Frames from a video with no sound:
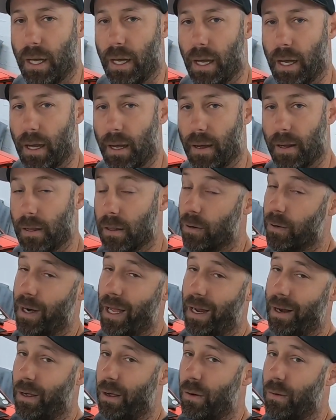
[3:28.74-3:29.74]
learn
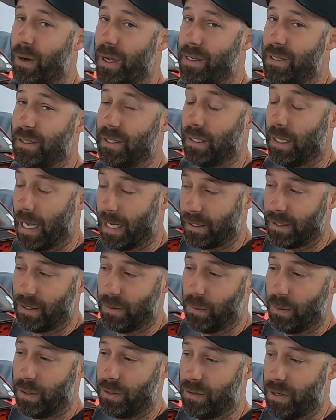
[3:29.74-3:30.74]
how to go racing.
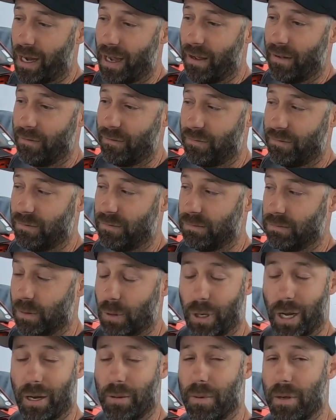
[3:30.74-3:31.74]
Actually, I want to
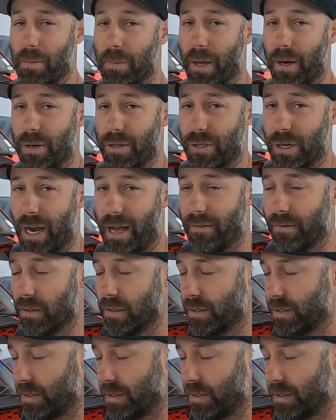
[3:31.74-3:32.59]
learn how to be a better driver.